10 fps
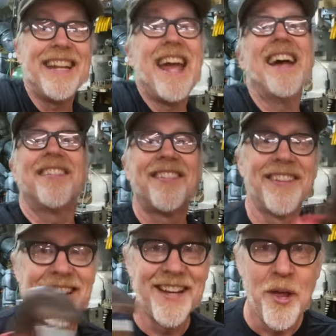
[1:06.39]
Yes,
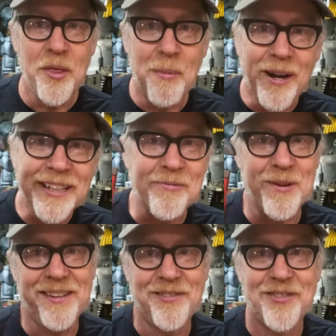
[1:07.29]
the monkey
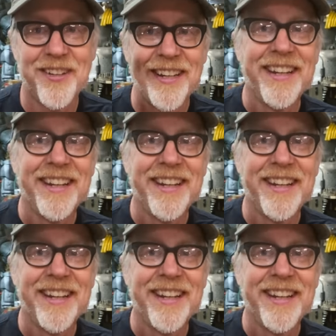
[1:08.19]
wrench.